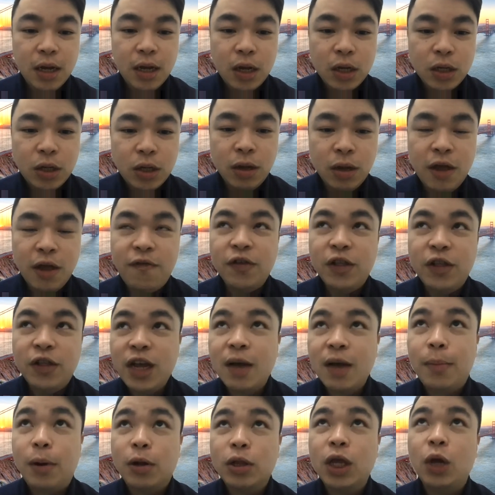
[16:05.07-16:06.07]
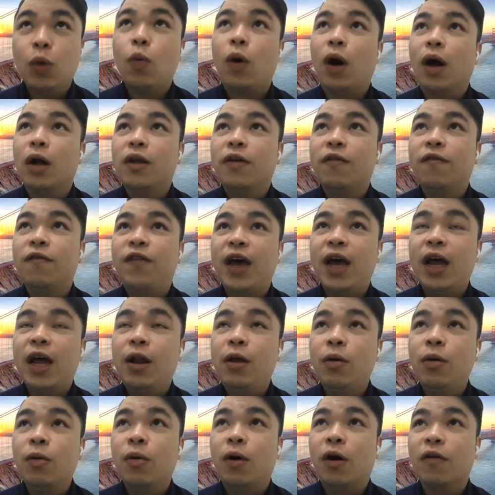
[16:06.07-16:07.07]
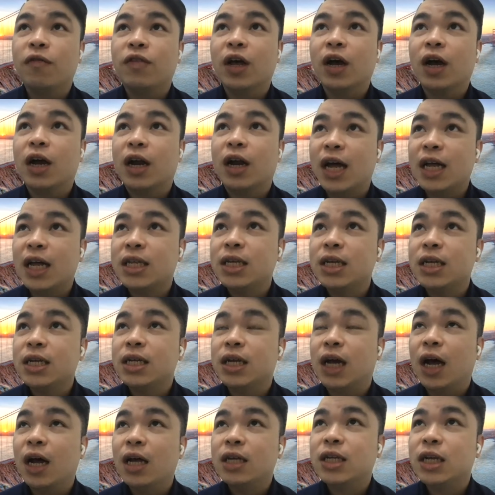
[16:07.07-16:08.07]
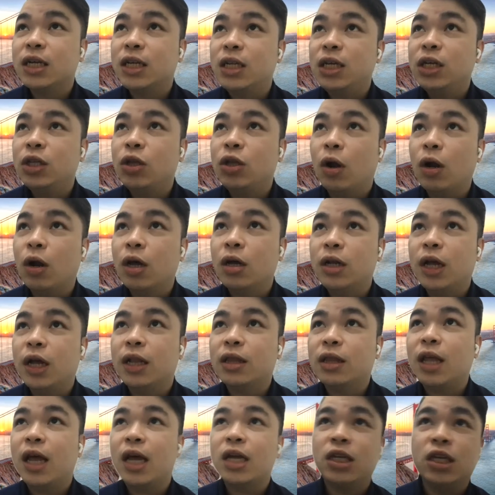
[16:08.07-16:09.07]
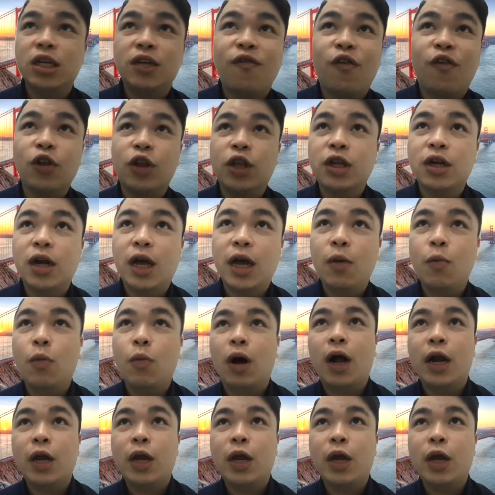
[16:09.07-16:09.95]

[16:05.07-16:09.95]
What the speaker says: So if you think about the value of the glasses, $60, the test is $49.